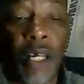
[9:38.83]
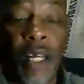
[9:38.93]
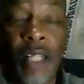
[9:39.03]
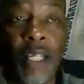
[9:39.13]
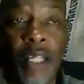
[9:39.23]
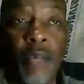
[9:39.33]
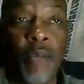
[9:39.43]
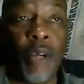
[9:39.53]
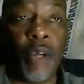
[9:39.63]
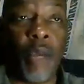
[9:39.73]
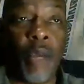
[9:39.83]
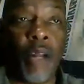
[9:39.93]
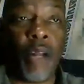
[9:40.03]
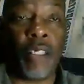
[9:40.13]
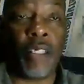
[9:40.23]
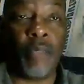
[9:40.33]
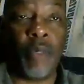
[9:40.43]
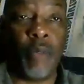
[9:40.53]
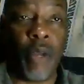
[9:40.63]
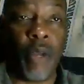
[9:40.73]
and then there would be a great
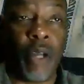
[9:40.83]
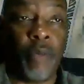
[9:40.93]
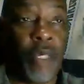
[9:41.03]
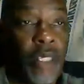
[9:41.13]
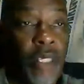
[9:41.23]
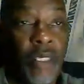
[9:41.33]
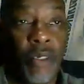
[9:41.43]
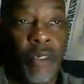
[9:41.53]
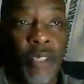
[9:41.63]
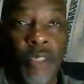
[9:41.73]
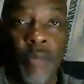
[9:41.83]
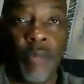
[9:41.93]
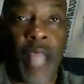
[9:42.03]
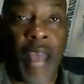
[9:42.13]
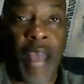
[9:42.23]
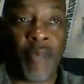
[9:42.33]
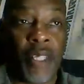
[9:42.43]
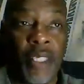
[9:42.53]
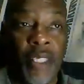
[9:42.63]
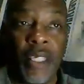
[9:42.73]
hardship in America because, there's so many
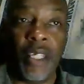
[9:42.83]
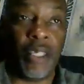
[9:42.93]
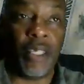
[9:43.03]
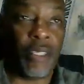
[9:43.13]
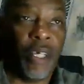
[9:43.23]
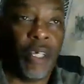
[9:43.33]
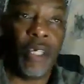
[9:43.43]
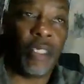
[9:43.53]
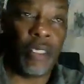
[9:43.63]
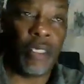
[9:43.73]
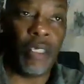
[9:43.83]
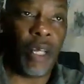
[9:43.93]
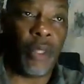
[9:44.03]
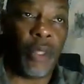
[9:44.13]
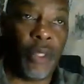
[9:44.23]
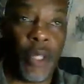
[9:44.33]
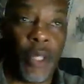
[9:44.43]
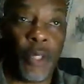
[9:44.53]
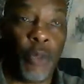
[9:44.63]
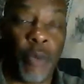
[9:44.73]
Africans, and then there's the
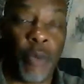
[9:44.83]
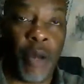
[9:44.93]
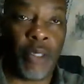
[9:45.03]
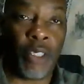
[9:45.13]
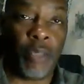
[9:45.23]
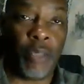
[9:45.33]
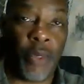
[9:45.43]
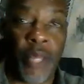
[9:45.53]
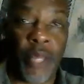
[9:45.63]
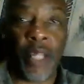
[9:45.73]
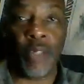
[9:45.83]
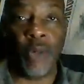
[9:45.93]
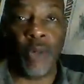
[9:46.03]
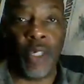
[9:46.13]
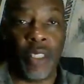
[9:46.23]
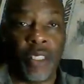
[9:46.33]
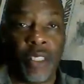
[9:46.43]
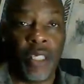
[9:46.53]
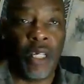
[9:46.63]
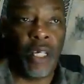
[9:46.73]
other superpowers are sympathetic
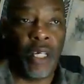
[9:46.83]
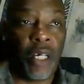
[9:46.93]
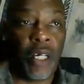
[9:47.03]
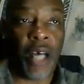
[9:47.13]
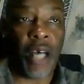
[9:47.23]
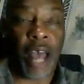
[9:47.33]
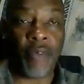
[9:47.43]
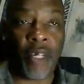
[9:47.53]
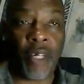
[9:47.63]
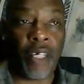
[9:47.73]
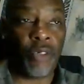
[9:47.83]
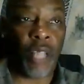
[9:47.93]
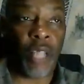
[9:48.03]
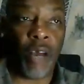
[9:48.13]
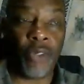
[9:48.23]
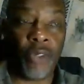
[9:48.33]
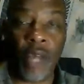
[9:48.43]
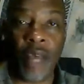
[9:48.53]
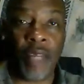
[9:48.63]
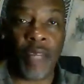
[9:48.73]
towards African country. They
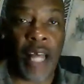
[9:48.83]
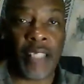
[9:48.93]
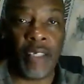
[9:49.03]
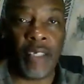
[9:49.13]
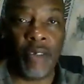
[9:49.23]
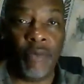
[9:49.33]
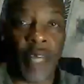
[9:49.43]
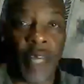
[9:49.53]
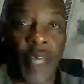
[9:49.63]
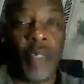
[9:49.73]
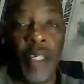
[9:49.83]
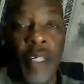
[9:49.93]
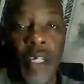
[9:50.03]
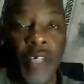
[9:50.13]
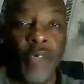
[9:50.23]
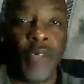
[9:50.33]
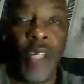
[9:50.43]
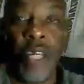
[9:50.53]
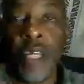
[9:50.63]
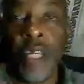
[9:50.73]
also have lots of investment in the
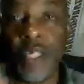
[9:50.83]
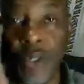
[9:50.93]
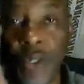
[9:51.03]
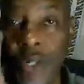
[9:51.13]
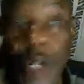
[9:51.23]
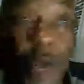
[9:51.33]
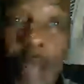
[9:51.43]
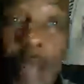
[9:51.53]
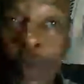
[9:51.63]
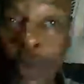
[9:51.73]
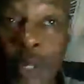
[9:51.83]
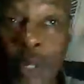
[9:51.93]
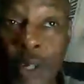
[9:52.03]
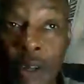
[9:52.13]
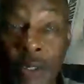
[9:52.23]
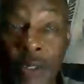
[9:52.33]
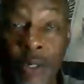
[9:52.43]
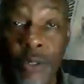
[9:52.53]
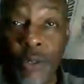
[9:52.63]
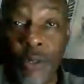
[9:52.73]
country. So there are white people here
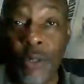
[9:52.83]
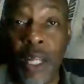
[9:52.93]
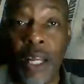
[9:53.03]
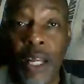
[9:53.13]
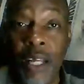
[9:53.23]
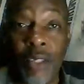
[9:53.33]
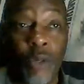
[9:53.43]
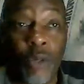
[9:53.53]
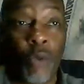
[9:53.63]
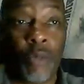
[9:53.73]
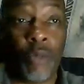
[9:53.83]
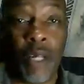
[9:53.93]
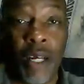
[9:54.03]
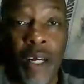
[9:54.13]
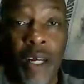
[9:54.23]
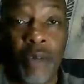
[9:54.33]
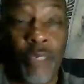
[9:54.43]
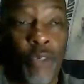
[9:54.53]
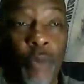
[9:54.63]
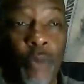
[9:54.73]
also too. So
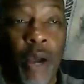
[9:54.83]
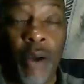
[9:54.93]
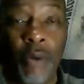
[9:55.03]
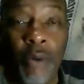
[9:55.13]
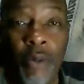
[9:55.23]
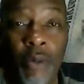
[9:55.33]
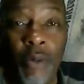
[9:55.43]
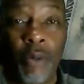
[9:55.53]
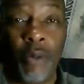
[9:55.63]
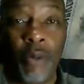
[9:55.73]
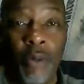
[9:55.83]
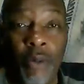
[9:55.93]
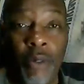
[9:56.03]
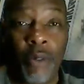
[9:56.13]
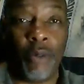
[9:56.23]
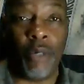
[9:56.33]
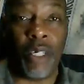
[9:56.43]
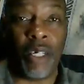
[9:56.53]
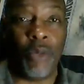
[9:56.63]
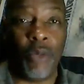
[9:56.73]
a superpower, it would
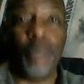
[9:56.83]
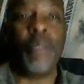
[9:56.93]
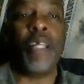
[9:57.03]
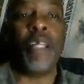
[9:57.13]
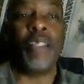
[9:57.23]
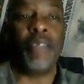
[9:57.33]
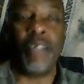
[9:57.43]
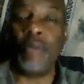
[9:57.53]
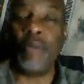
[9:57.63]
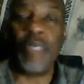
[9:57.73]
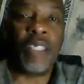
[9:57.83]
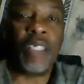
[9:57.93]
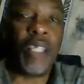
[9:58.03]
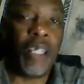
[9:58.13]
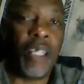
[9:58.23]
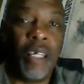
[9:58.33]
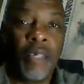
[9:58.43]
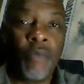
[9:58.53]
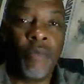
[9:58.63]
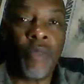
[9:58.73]
be silly.
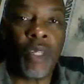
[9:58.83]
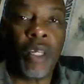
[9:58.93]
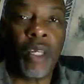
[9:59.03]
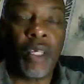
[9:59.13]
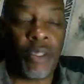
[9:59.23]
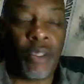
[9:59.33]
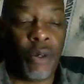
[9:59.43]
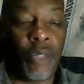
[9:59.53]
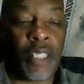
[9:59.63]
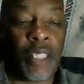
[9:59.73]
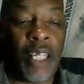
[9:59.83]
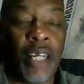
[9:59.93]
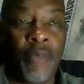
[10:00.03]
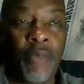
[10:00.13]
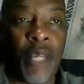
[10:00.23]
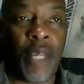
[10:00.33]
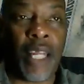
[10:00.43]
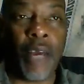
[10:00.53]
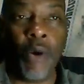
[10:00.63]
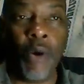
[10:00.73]
So this thing of thinking like,
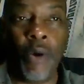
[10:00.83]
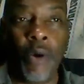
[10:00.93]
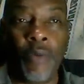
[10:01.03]
oh,